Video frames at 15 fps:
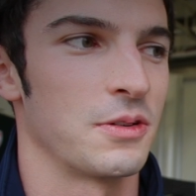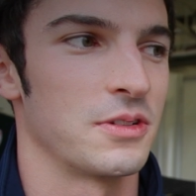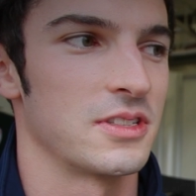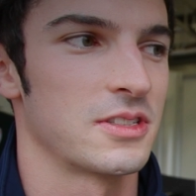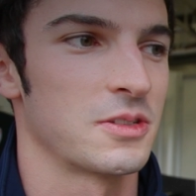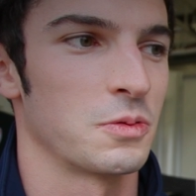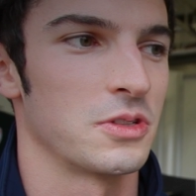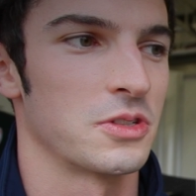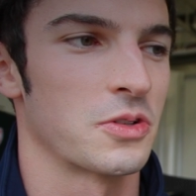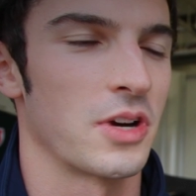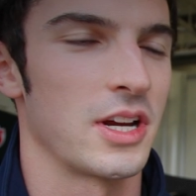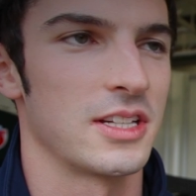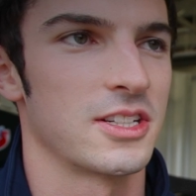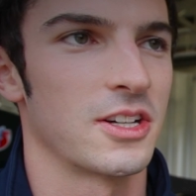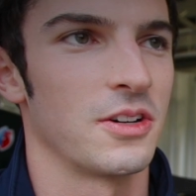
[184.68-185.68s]
was
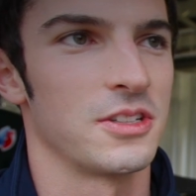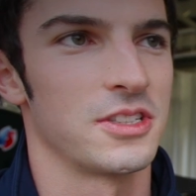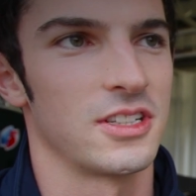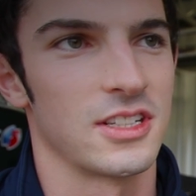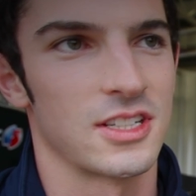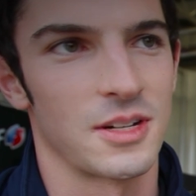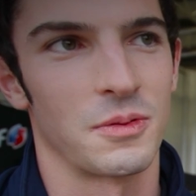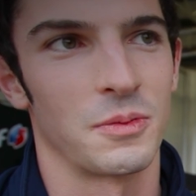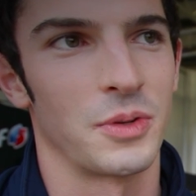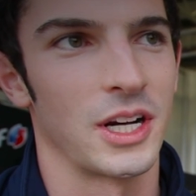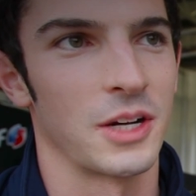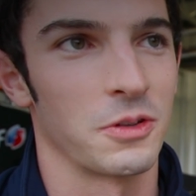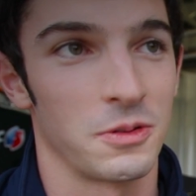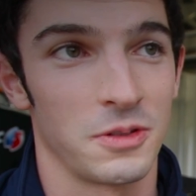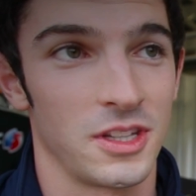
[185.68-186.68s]
great to go into the summer
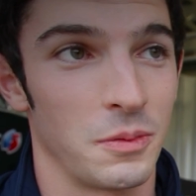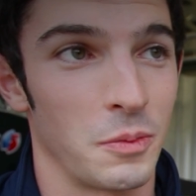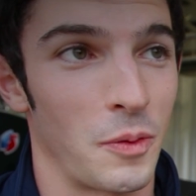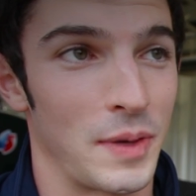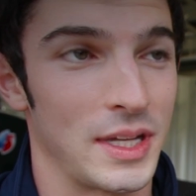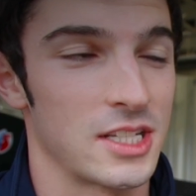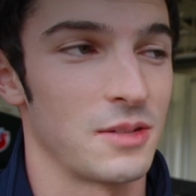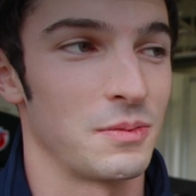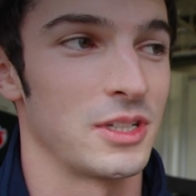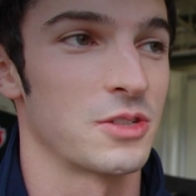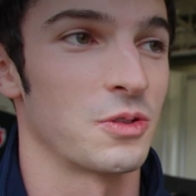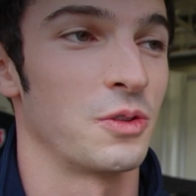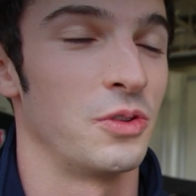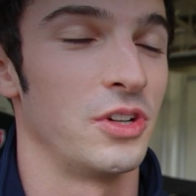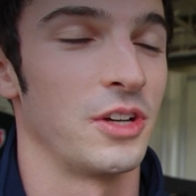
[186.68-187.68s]
break with the momentum, and
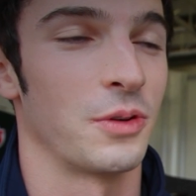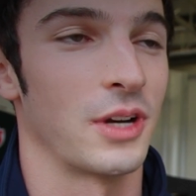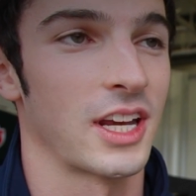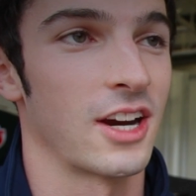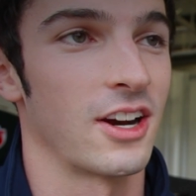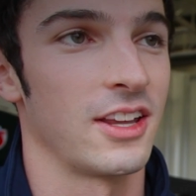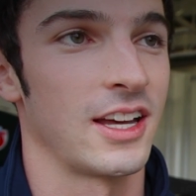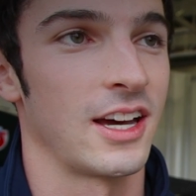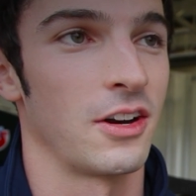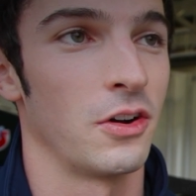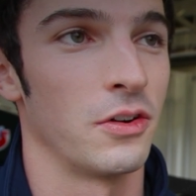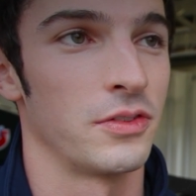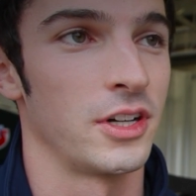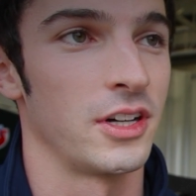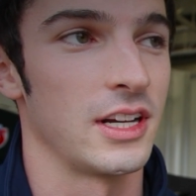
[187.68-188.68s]
so we really want to carry that
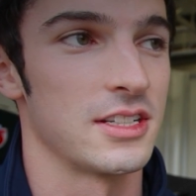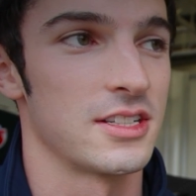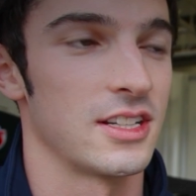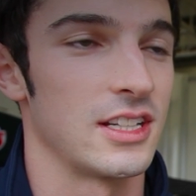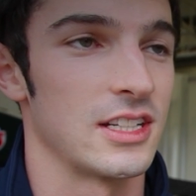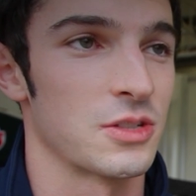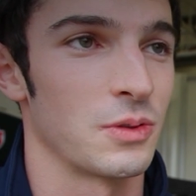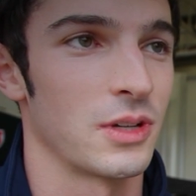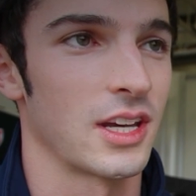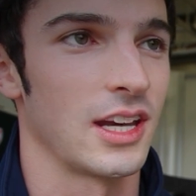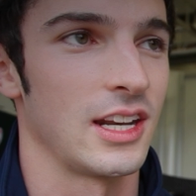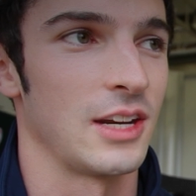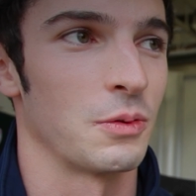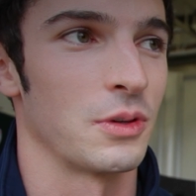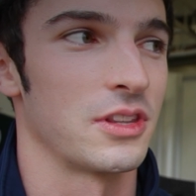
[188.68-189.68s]
over into this
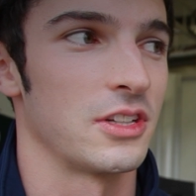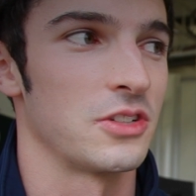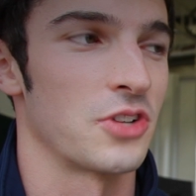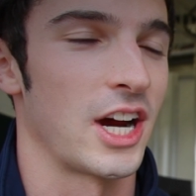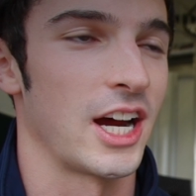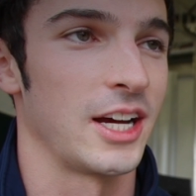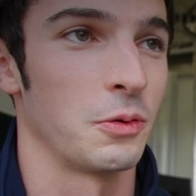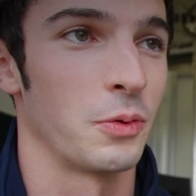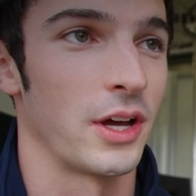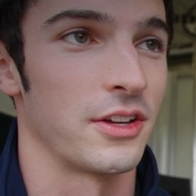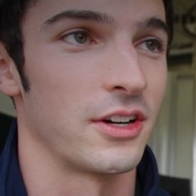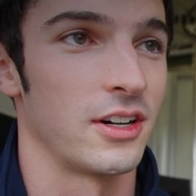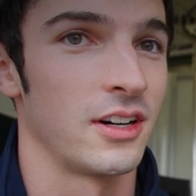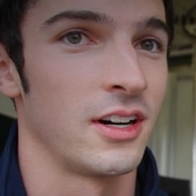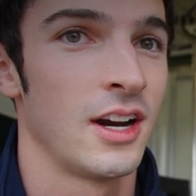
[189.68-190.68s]
weekend. And with the dry
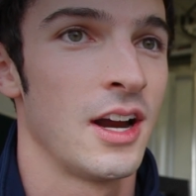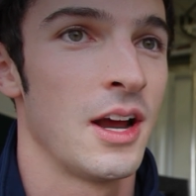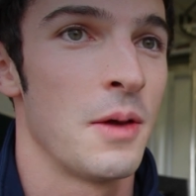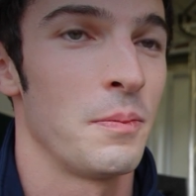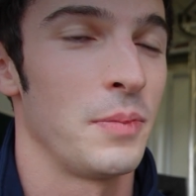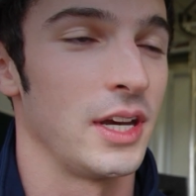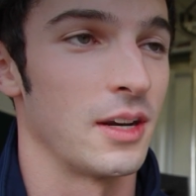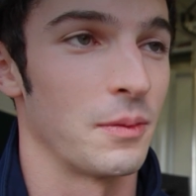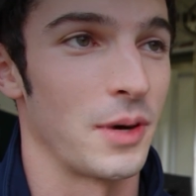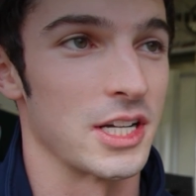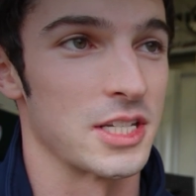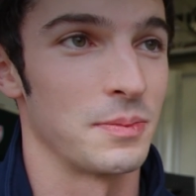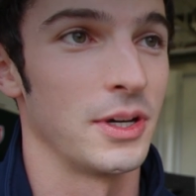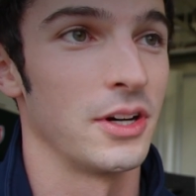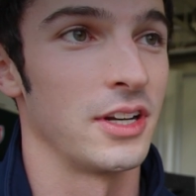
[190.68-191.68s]
weather being a
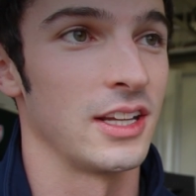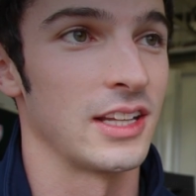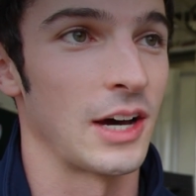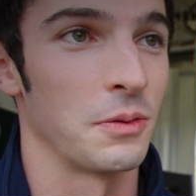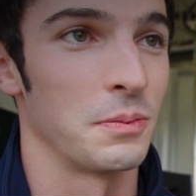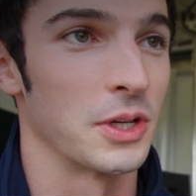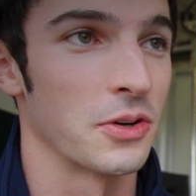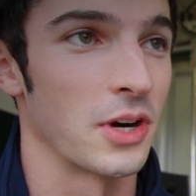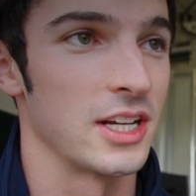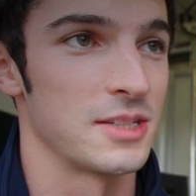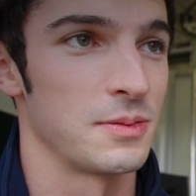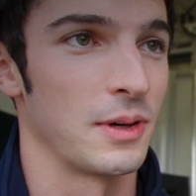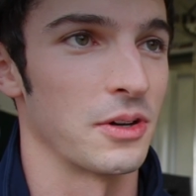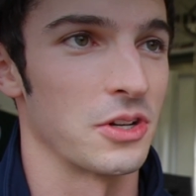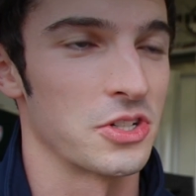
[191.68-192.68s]
possibility, that would be great
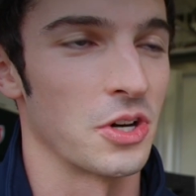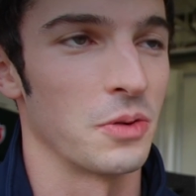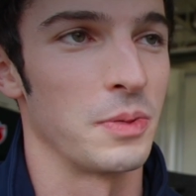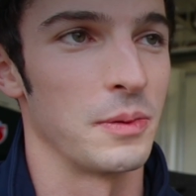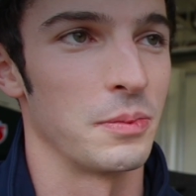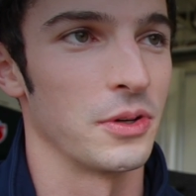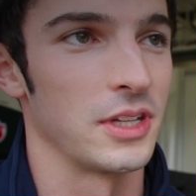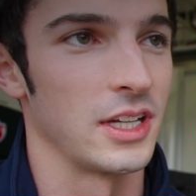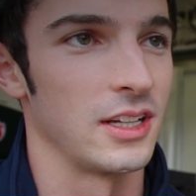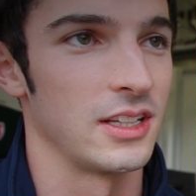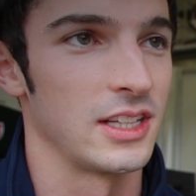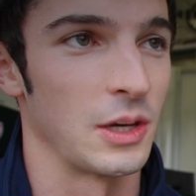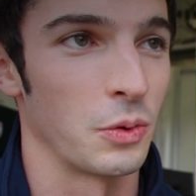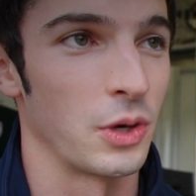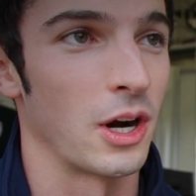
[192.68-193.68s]
to be able to show people
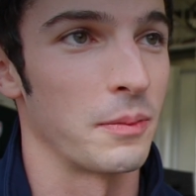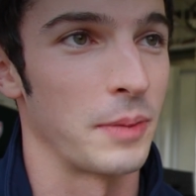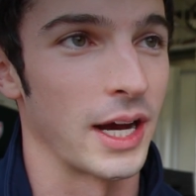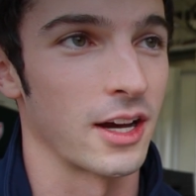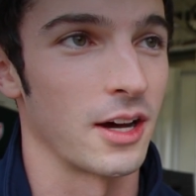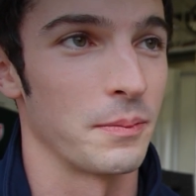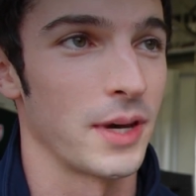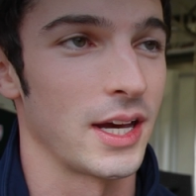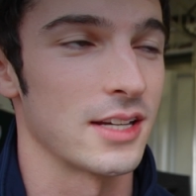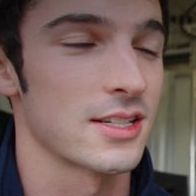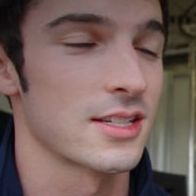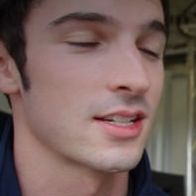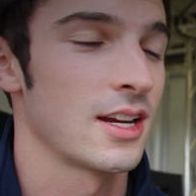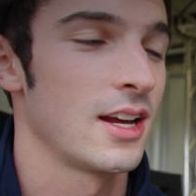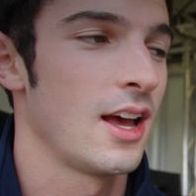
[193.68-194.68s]
that we are back on
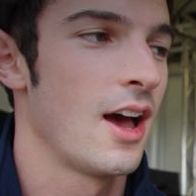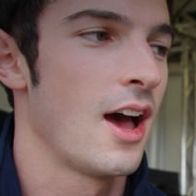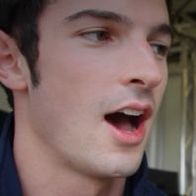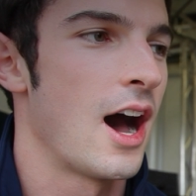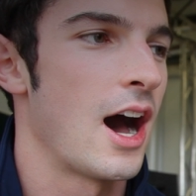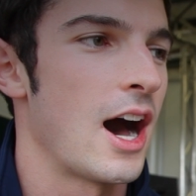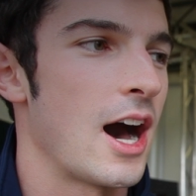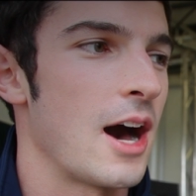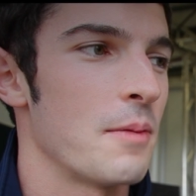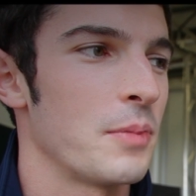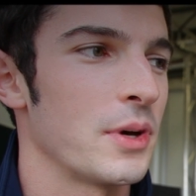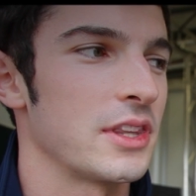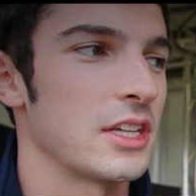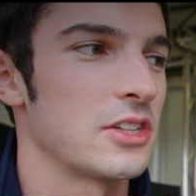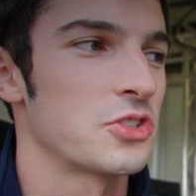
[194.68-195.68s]
pace.
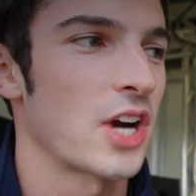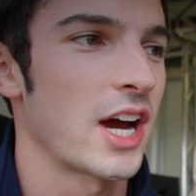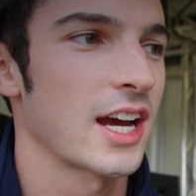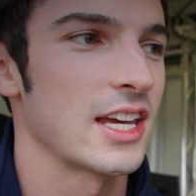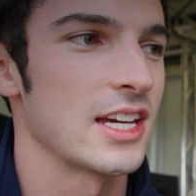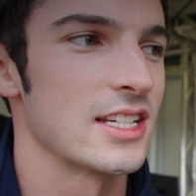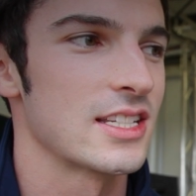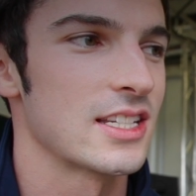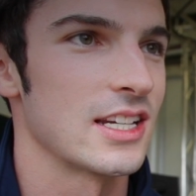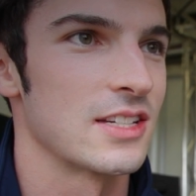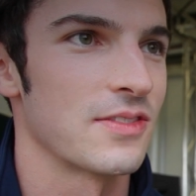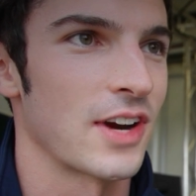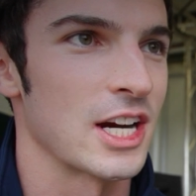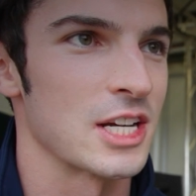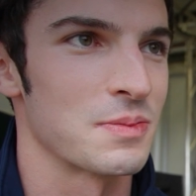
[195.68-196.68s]
But the track is
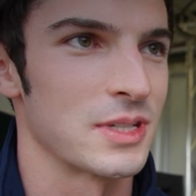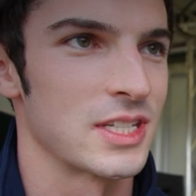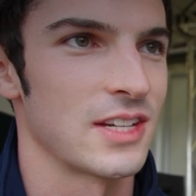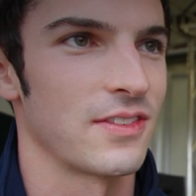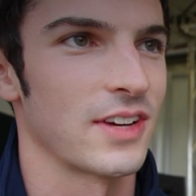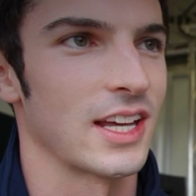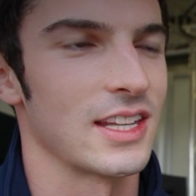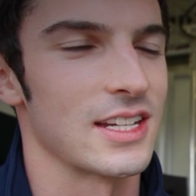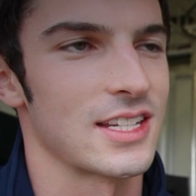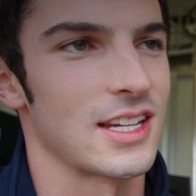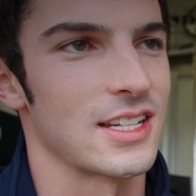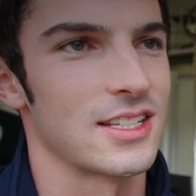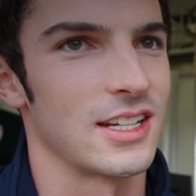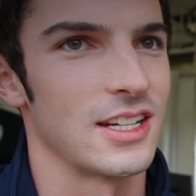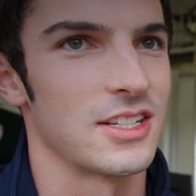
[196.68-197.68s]
very specific in the
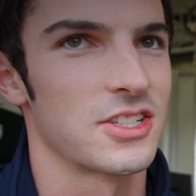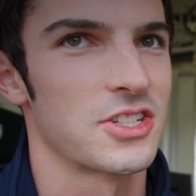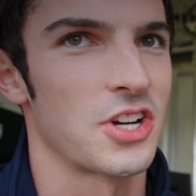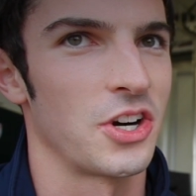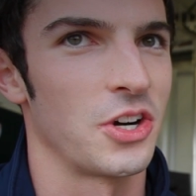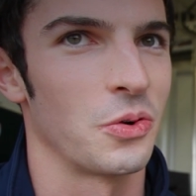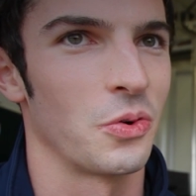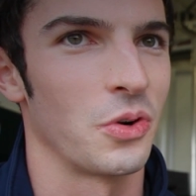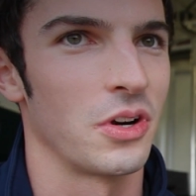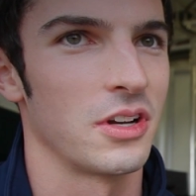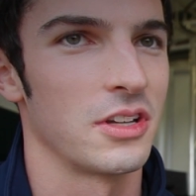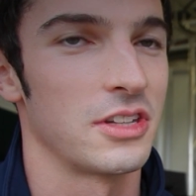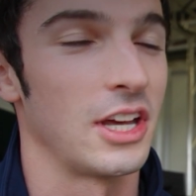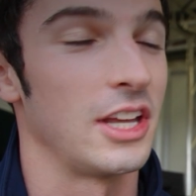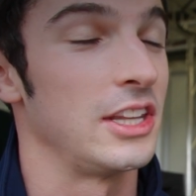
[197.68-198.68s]
sense
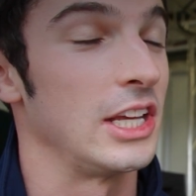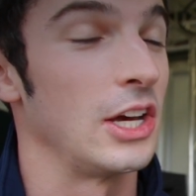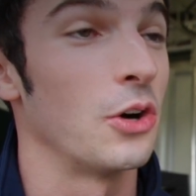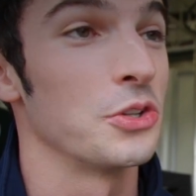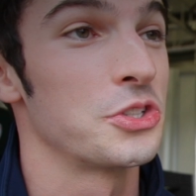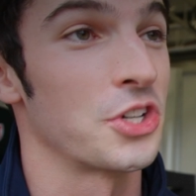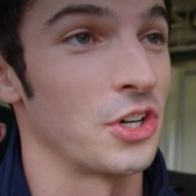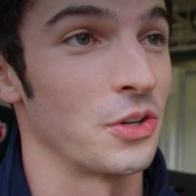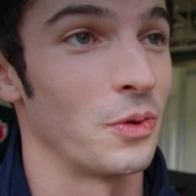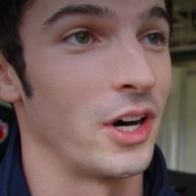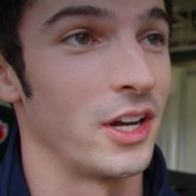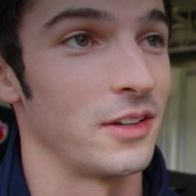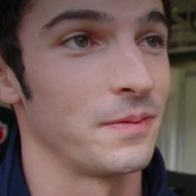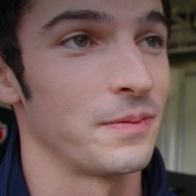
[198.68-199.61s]
that the old Turn 1,